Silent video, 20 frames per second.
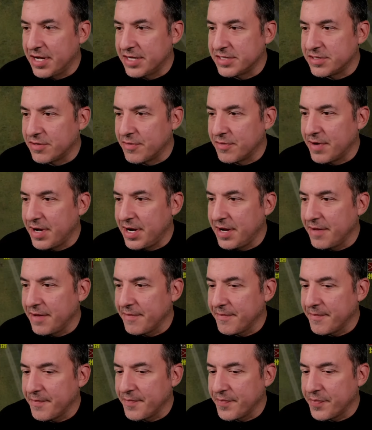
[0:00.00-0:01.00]
already.
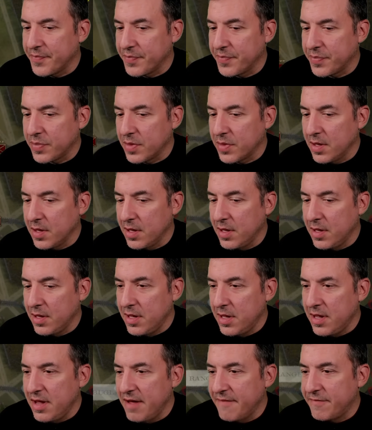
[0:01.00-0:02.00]

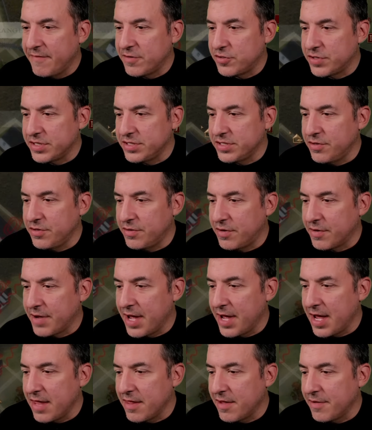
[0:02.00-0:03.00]
Infantry's doing okay, though.